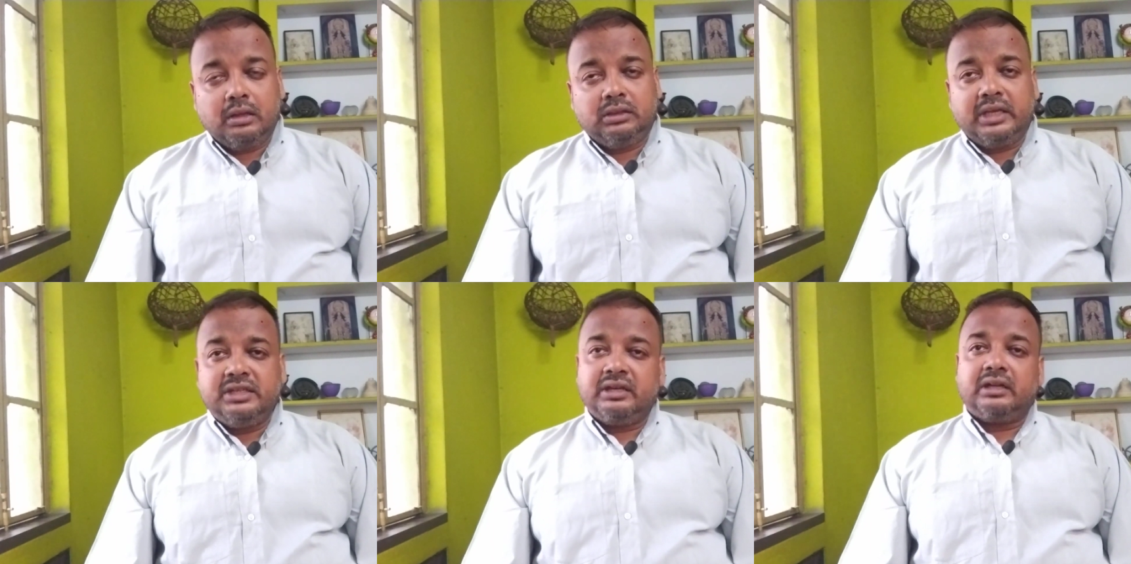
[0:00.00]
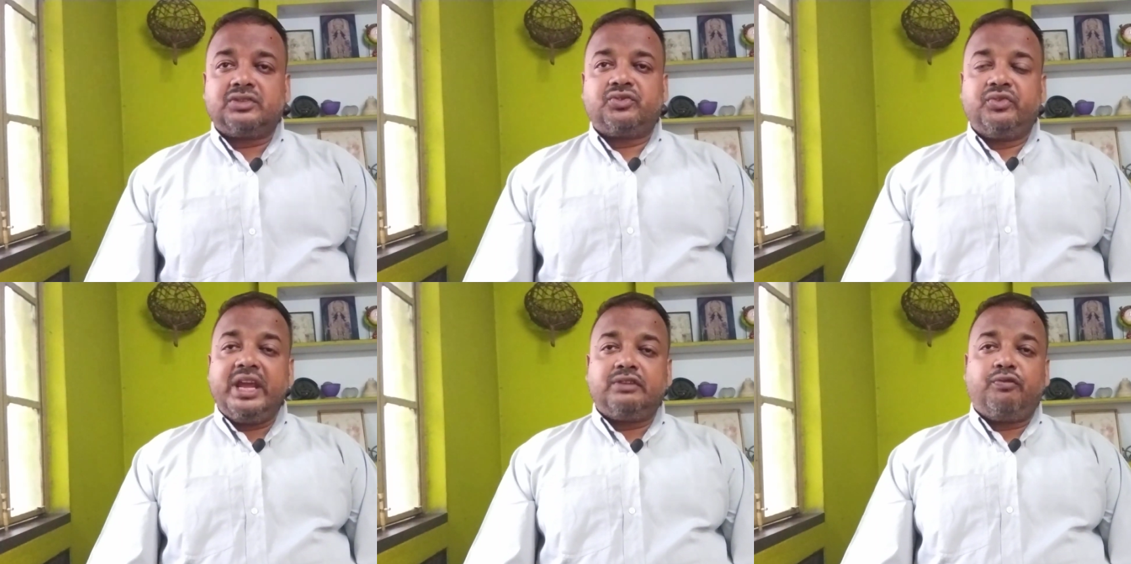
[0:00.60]
The interest
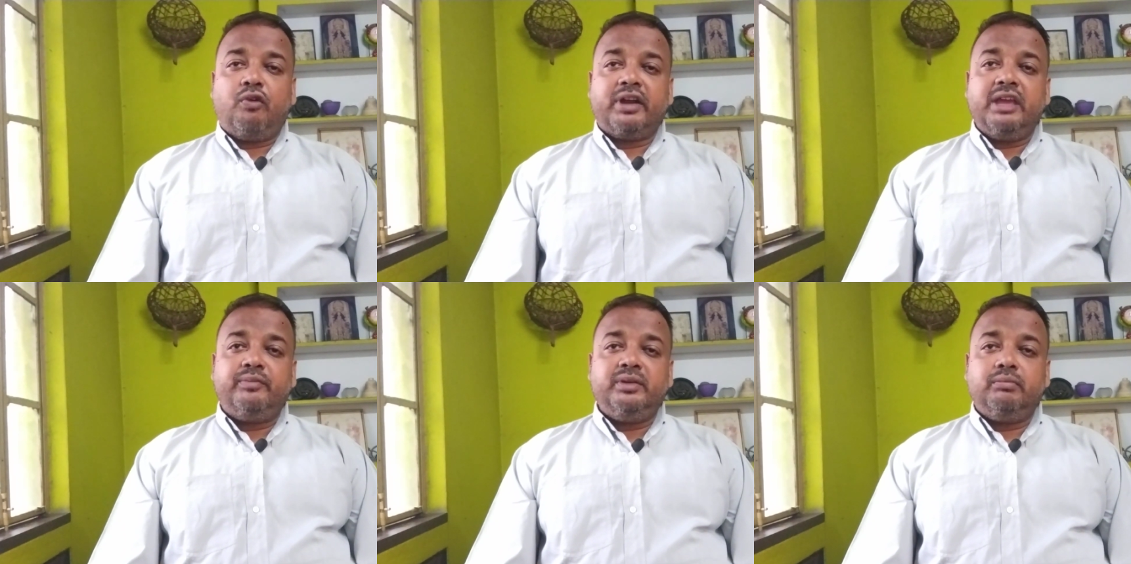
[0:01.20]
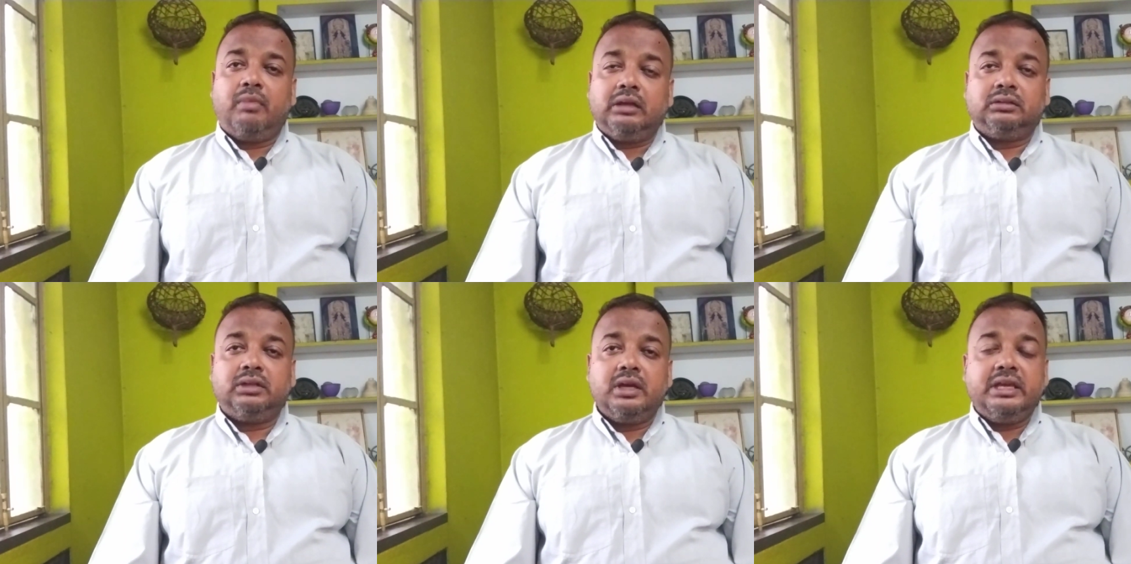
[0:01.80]
rate for every
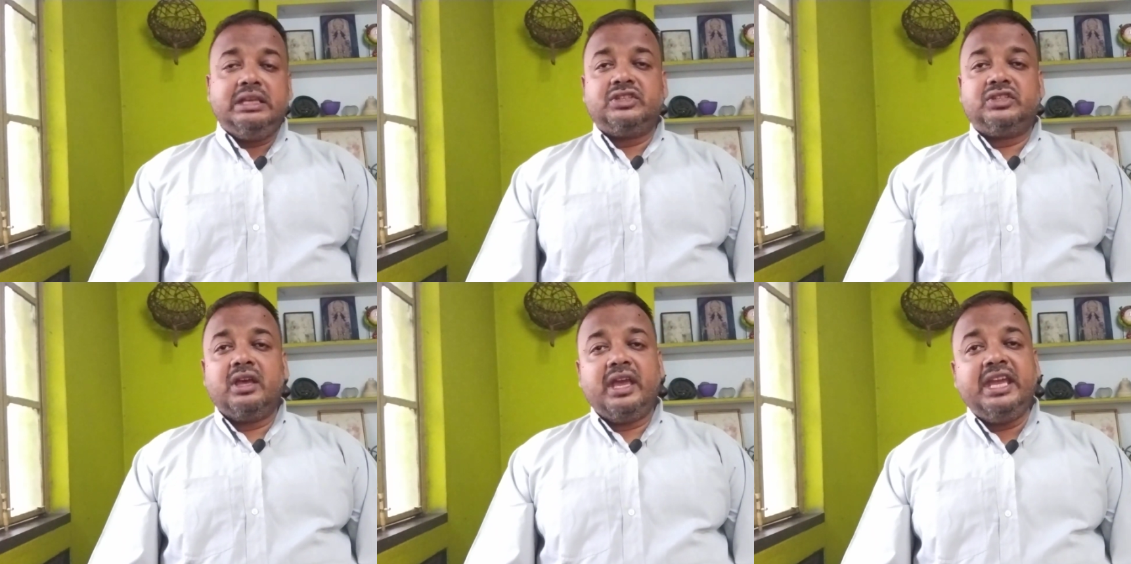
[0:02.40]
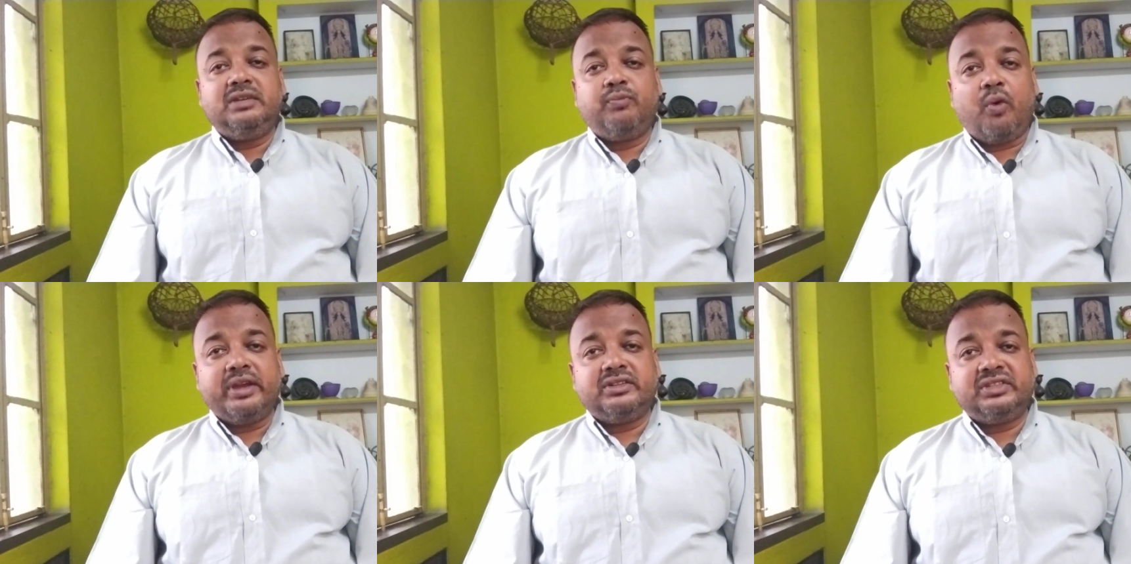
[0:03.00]
month is
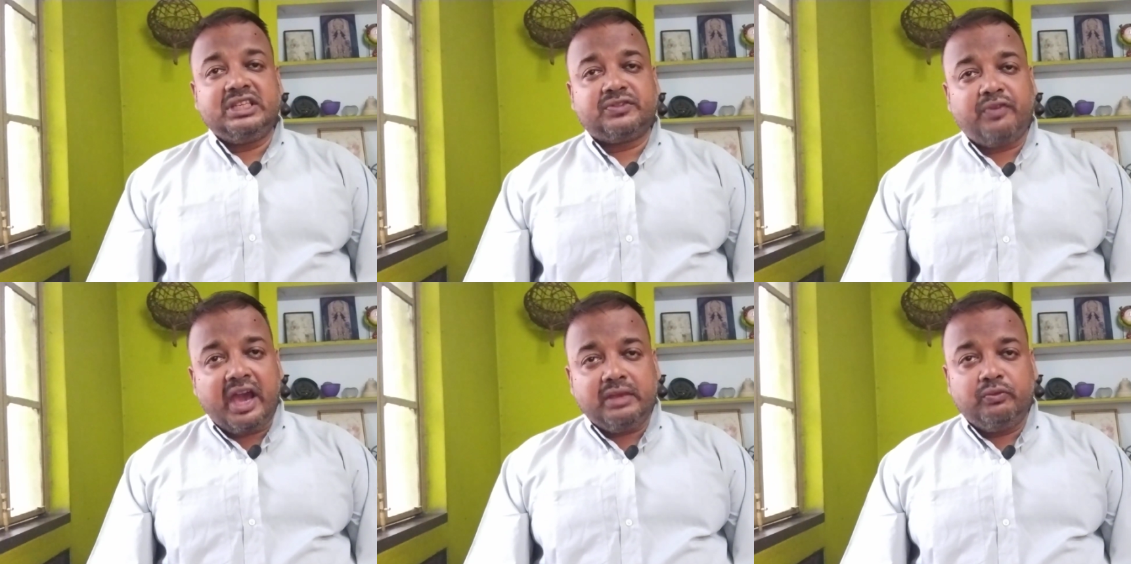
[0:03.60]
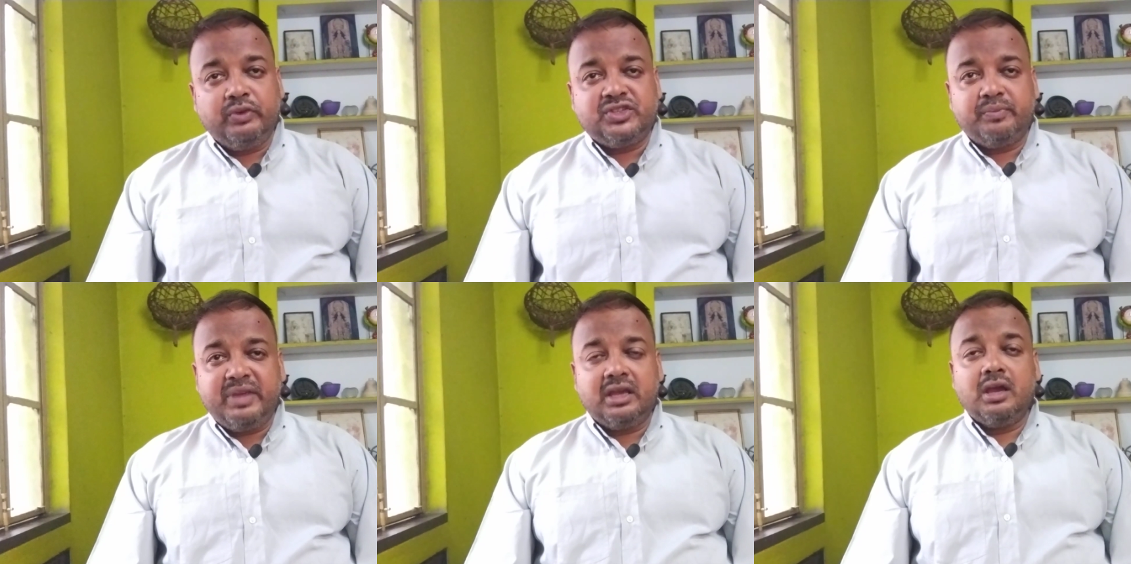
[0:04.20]
8.65, which
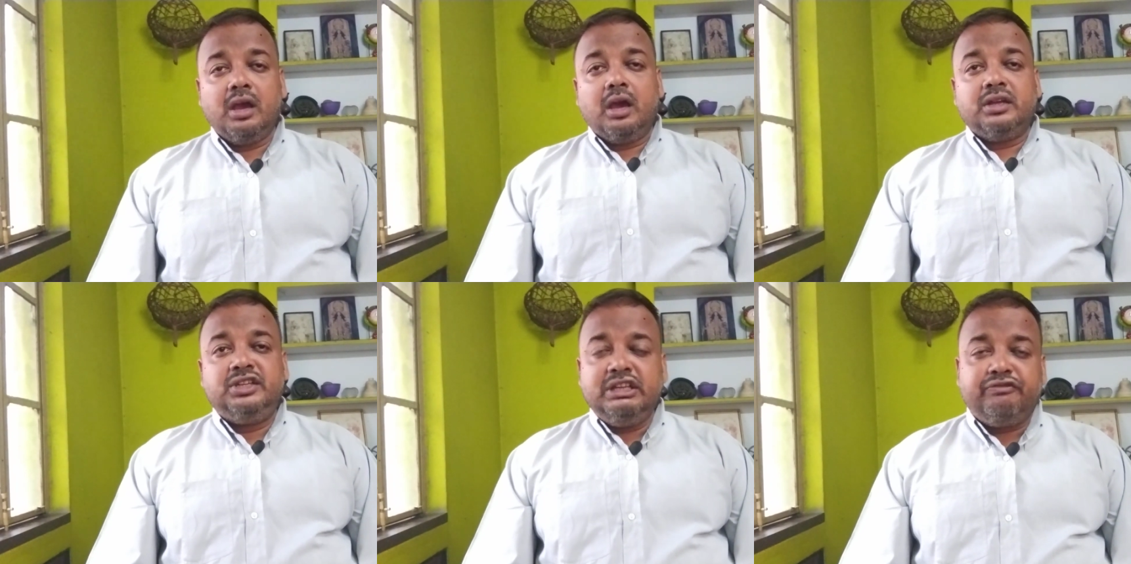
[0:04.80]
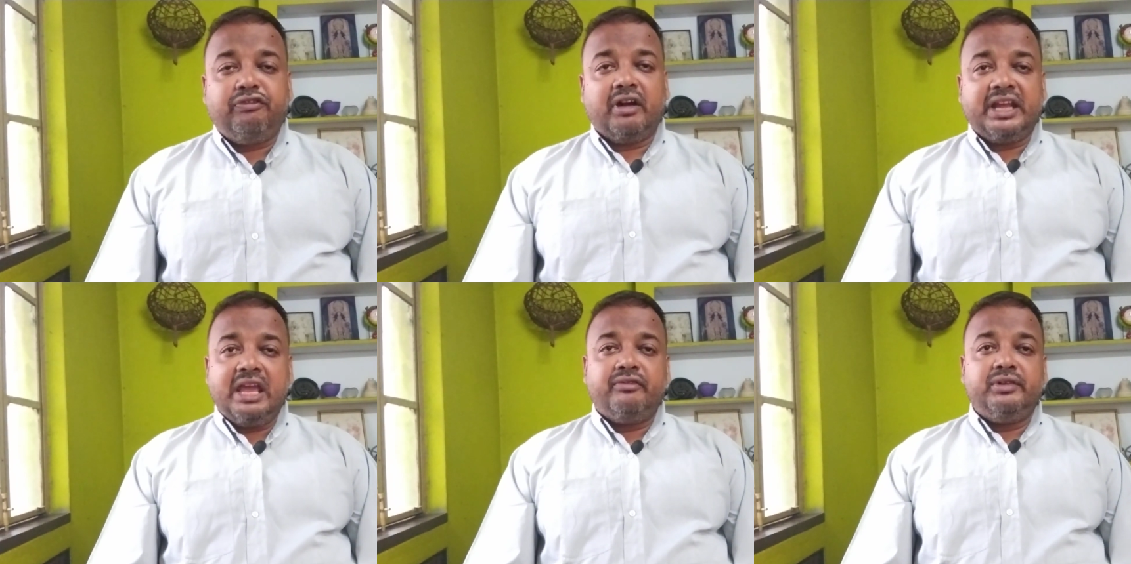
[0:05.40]
may differ
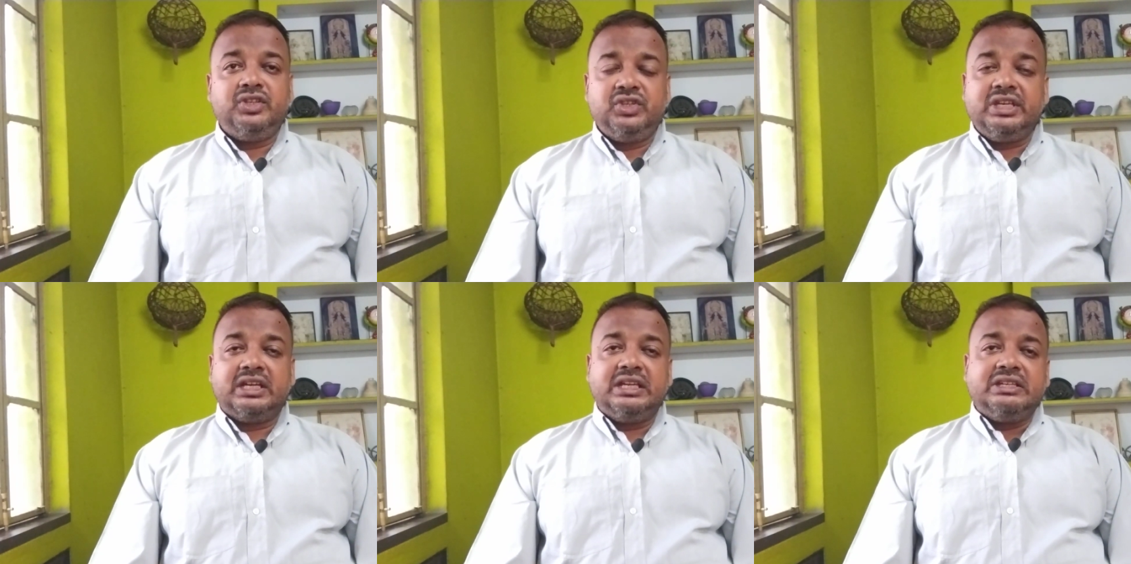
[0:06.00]
every year.